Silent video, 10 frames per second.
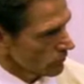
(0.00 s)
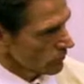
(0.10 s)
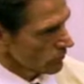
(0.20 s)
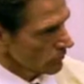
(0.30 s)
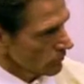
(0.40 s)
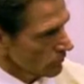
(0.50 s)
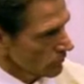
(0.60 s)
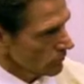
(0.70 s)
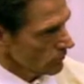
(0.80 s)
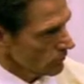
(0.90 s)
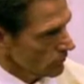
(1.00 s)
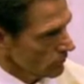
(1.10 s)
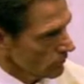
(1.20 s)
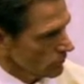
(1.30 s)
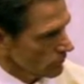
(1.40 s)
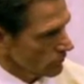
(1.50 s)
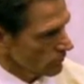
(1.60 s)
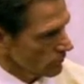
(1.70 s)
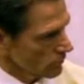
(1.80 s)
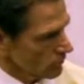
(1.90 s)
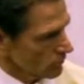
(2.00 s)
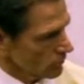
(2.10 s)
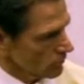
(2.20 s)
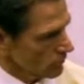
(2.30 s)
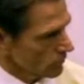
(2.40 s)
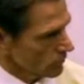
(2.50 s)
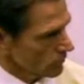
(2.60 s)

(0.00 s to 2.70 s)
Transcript: The person shown says nothing.